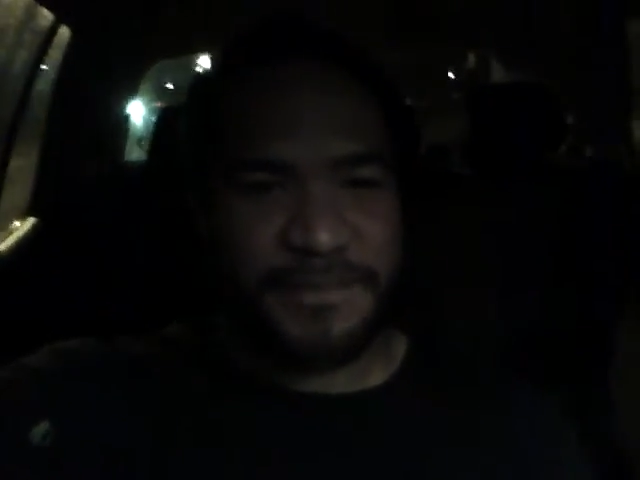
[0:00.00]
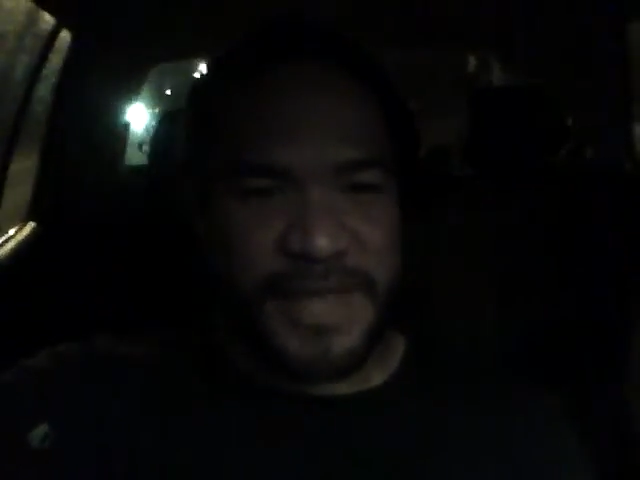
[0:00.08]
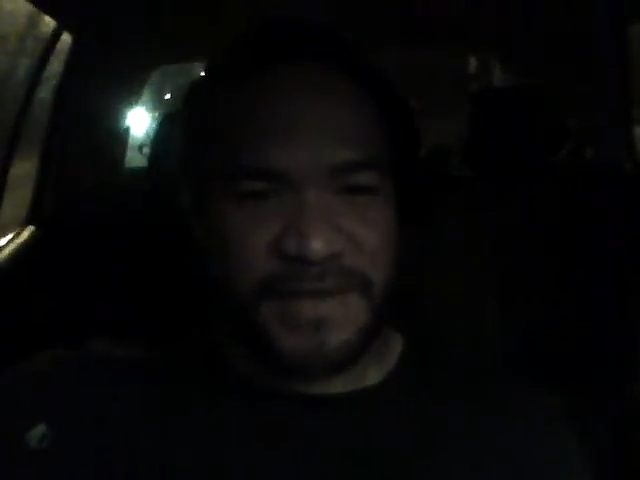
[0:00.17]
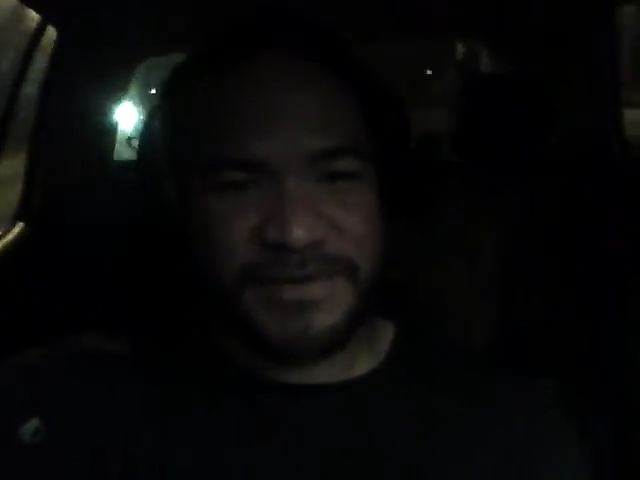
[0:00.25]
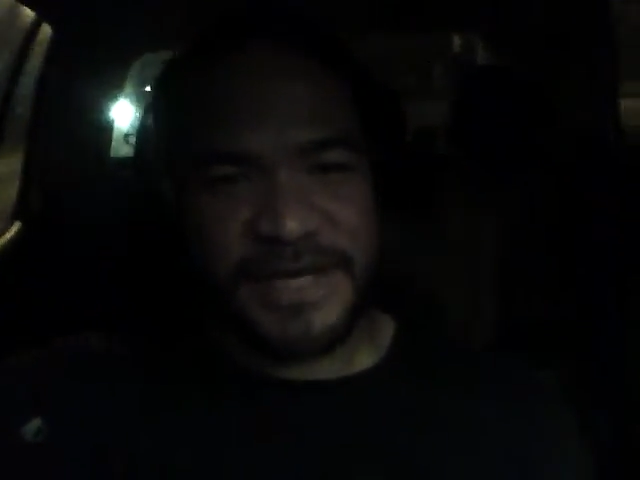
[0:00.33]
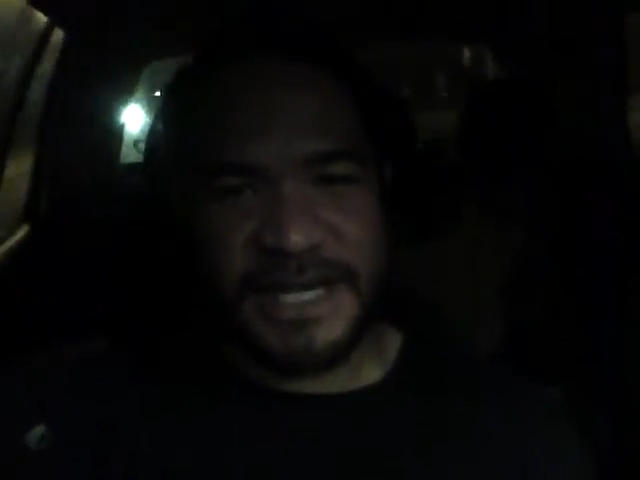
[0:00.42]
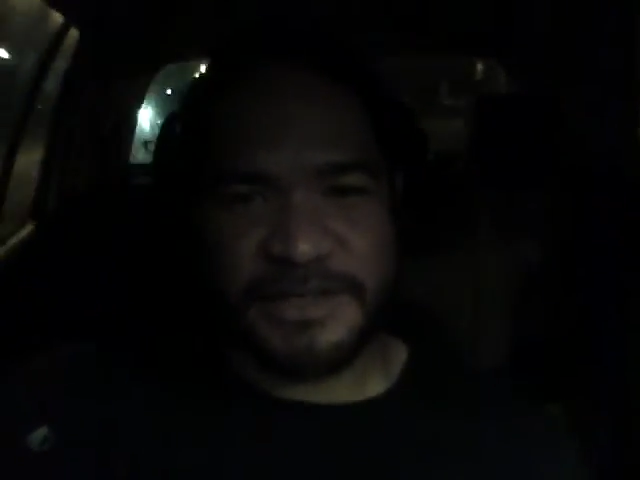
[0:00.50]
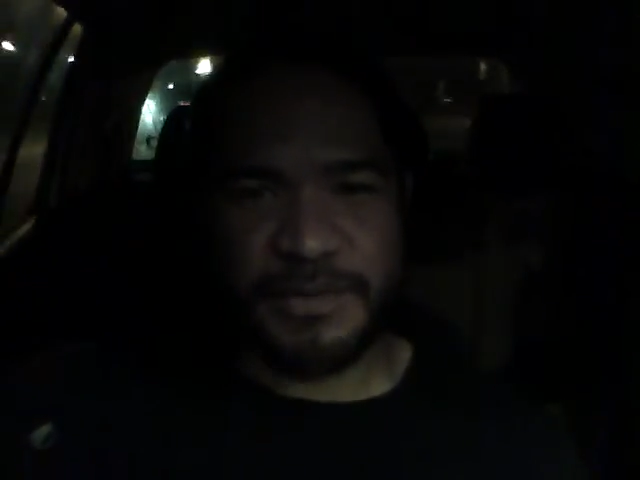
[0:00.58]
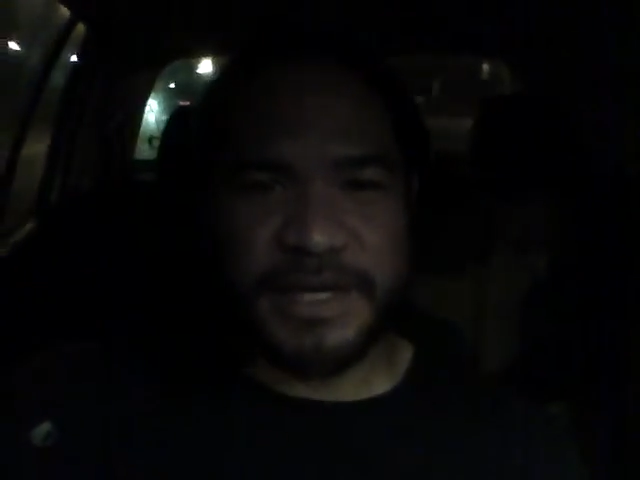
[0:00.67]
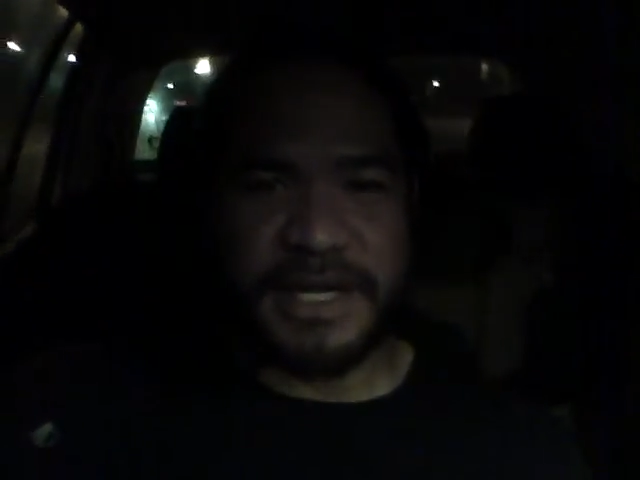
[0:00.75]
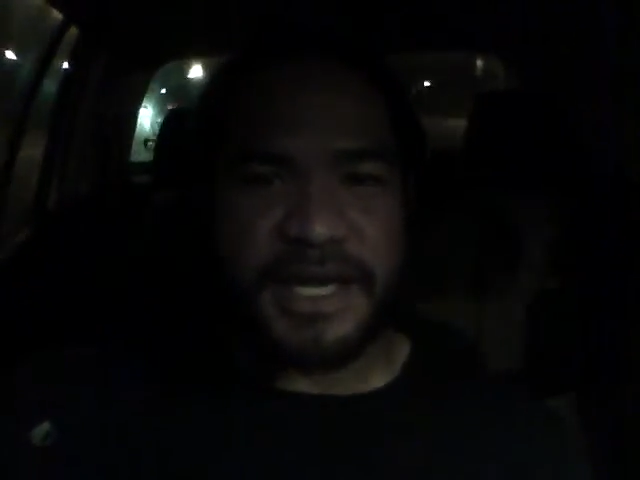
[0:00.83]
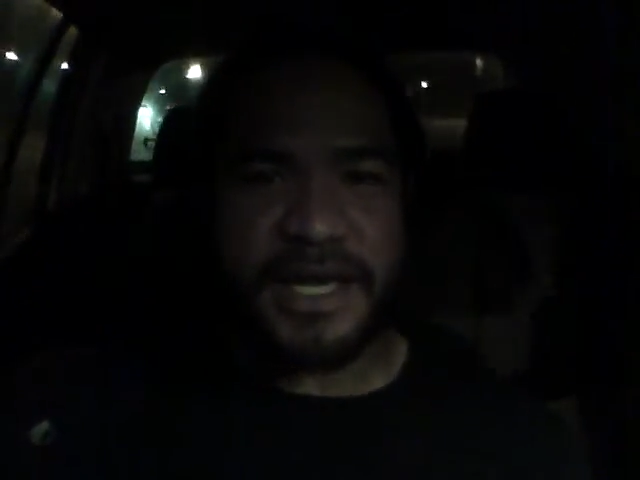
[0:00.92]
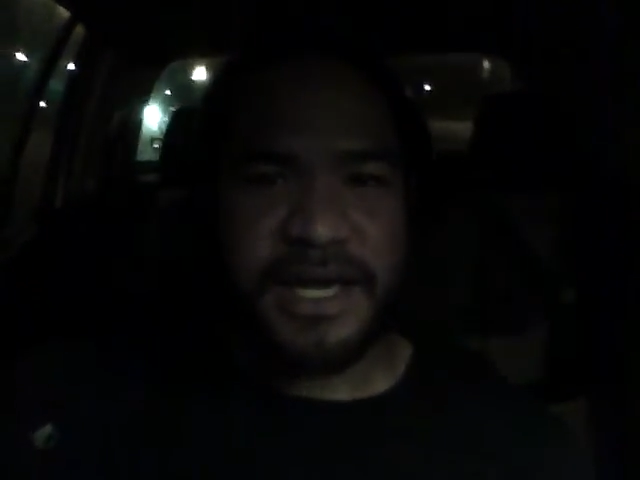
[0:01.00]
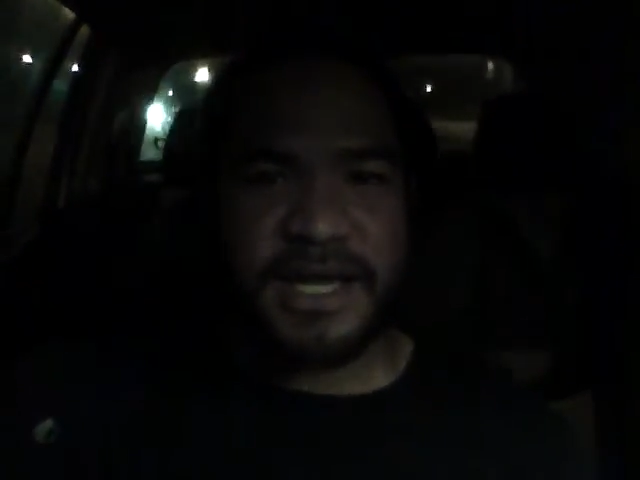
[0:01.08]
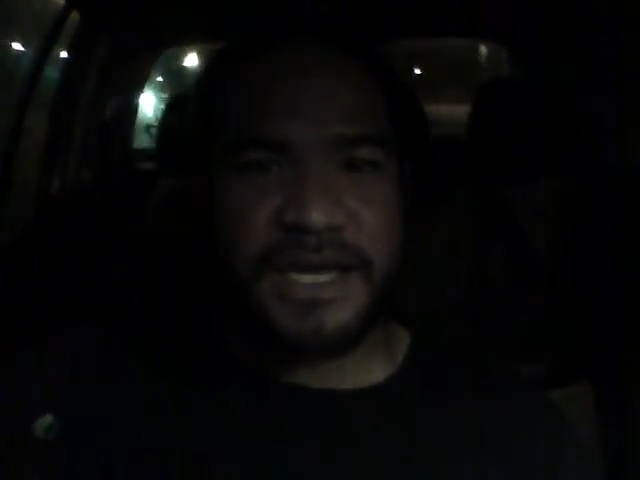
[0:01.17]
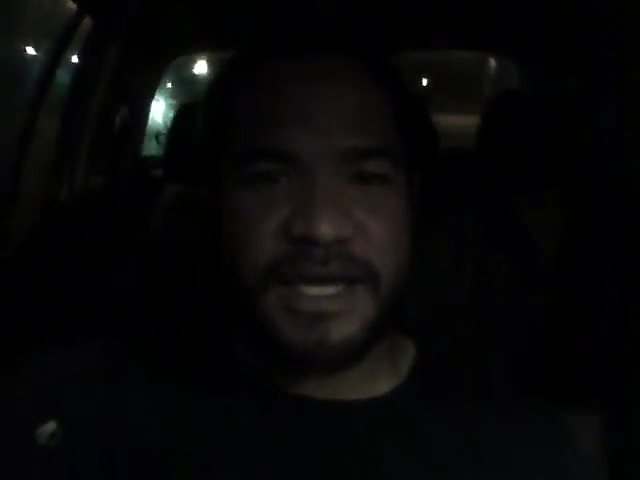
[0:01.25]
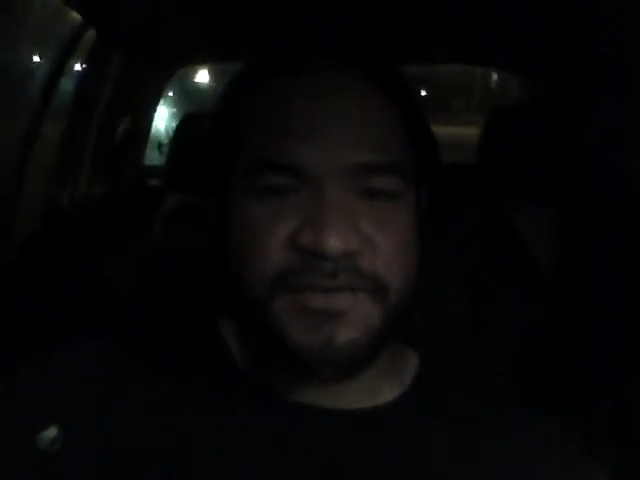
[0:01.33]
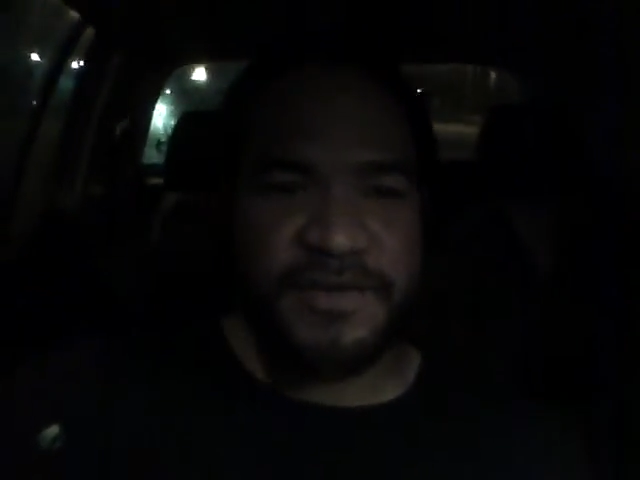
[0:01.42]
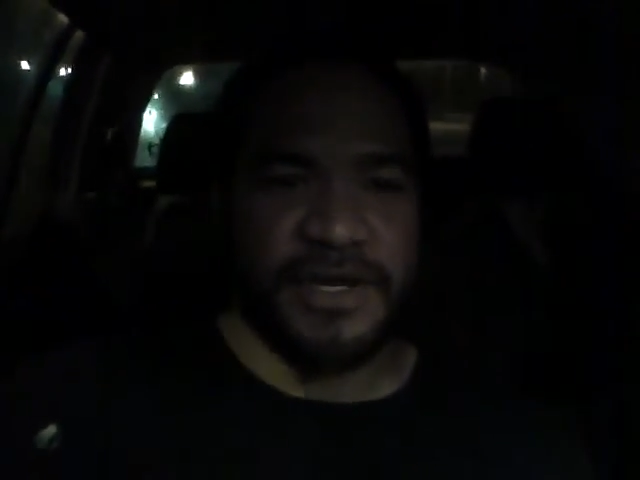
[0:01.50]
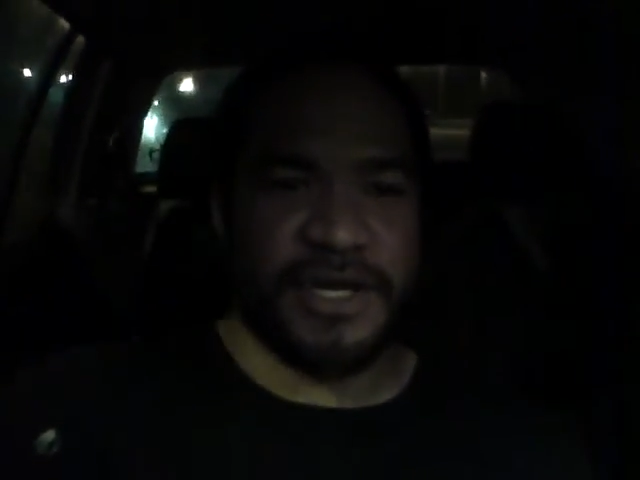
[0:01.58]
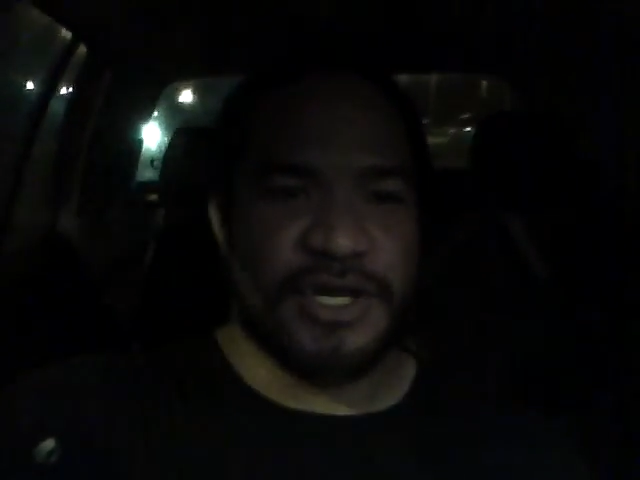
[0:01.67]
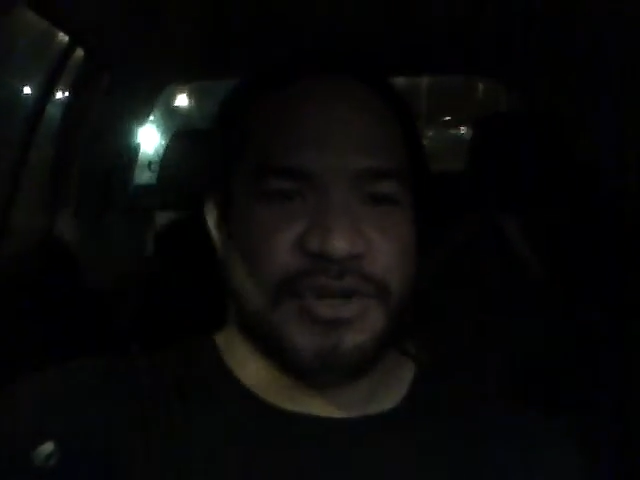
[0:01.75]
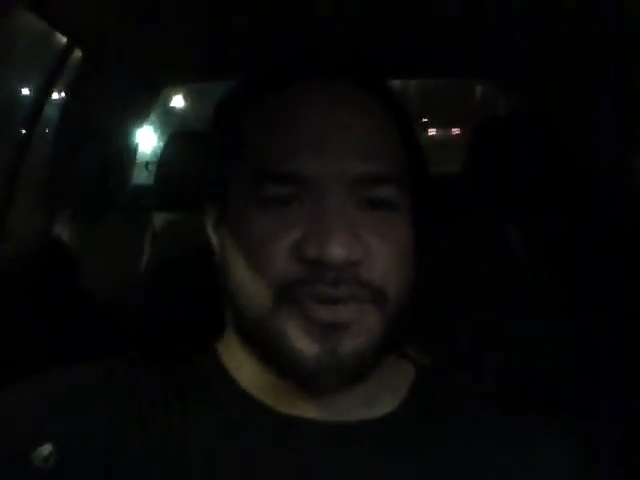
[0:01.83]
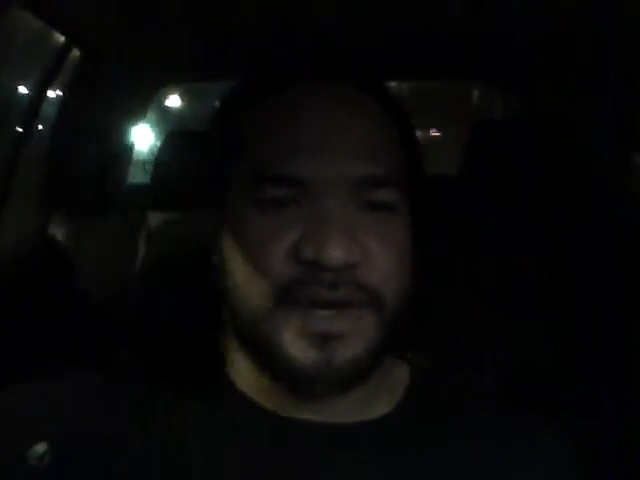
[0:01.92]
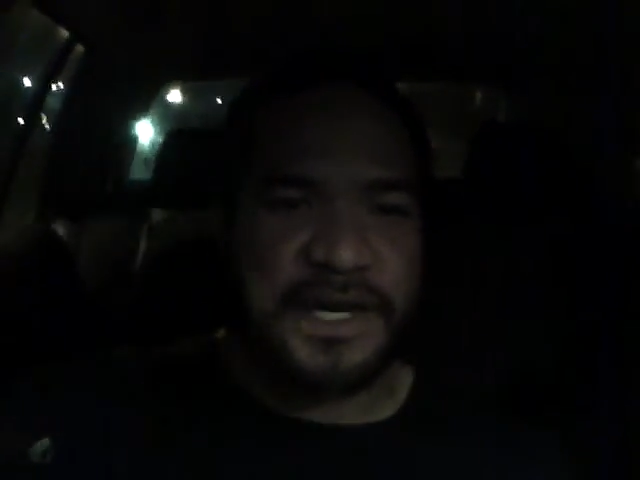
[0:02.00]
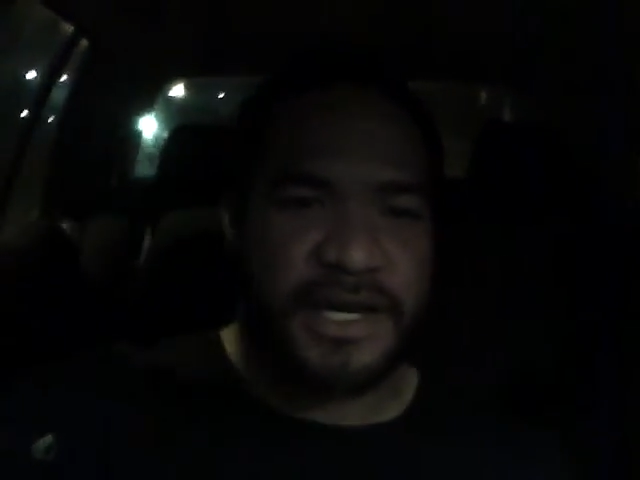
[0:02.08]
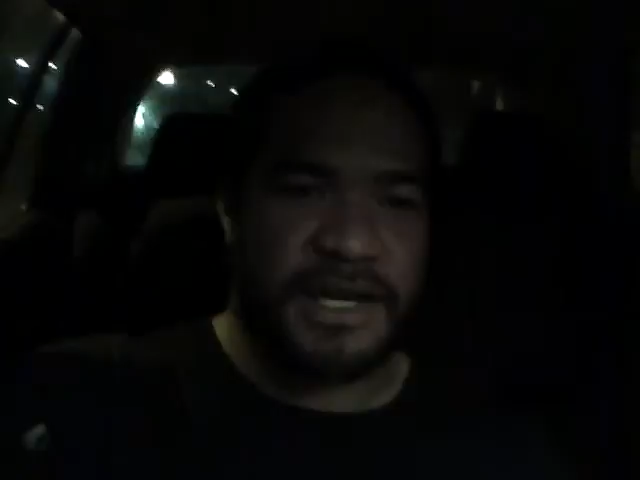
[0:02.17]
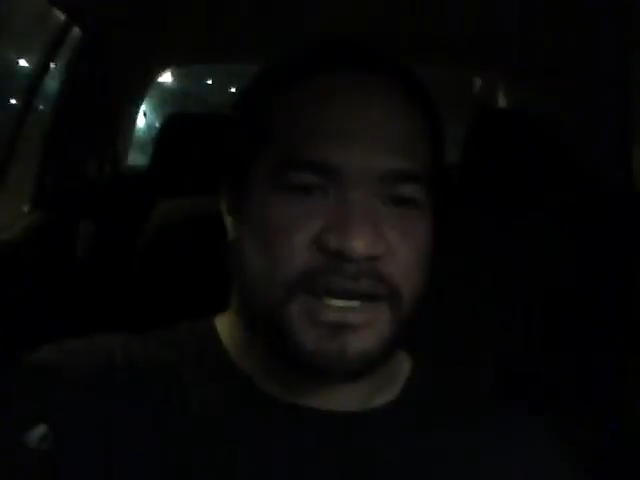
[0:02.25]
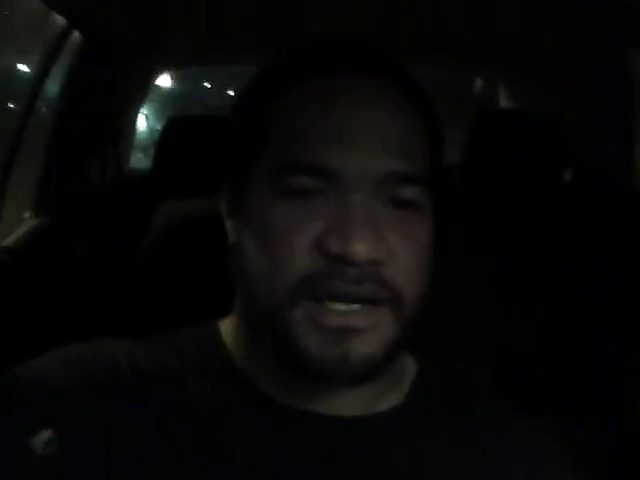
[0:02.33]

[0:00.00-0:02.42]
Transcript: have a nice weekend. If you're gonna drink,